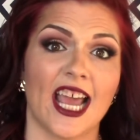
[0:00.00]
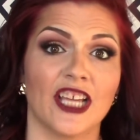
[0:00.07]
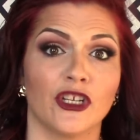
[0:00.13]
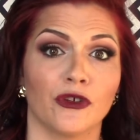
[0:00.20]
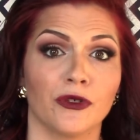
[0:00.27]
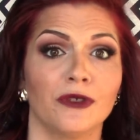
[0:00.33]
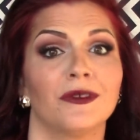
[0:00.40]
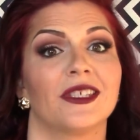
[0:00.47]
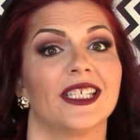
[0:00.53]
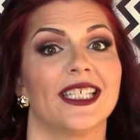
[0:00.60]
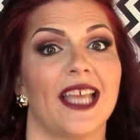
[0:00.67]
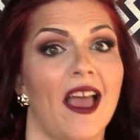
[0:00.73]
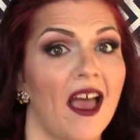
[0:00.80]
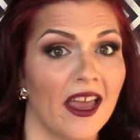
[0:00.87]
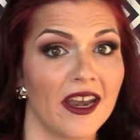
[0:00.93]
I don't use a
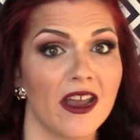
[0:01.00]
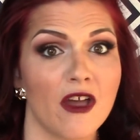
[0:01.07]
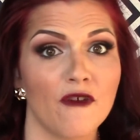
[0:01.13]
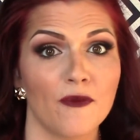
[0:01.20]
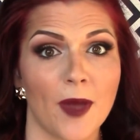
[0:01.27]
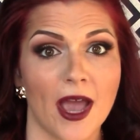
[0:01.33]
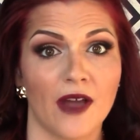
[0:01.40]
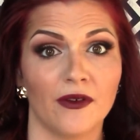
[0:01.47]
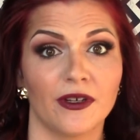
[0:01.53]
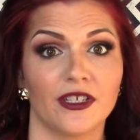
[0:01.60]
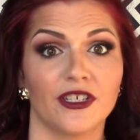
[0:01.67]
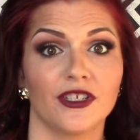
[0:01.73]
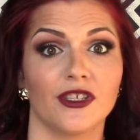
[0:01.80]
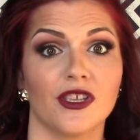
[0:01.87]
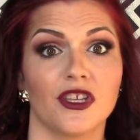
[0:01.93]
ton of
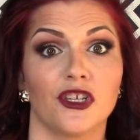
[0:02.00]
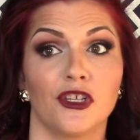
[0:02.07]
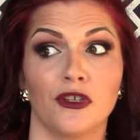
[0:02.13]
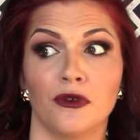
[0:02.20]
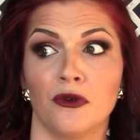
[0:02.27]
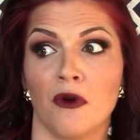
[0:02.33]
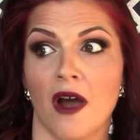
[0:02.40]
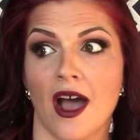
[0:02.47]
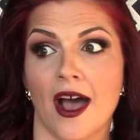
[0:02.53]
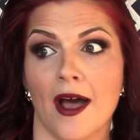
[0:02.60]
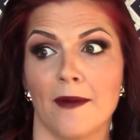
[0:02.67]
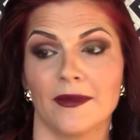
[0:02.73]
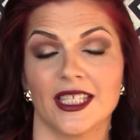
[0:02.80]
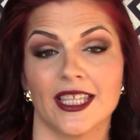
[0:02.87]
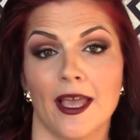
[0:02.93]
powders
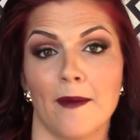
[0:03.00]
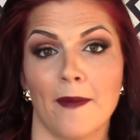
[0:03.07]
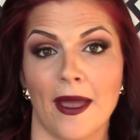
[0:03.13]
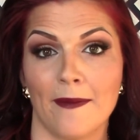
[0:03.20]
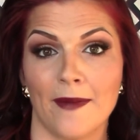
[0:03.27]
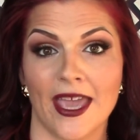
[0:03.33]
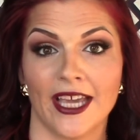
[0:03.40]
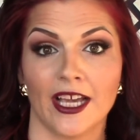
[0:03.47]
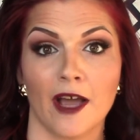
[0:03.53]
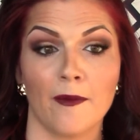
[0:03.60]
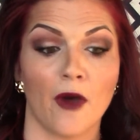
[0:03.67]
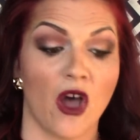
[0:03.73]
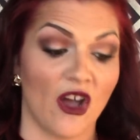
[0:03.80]
to set my makeup.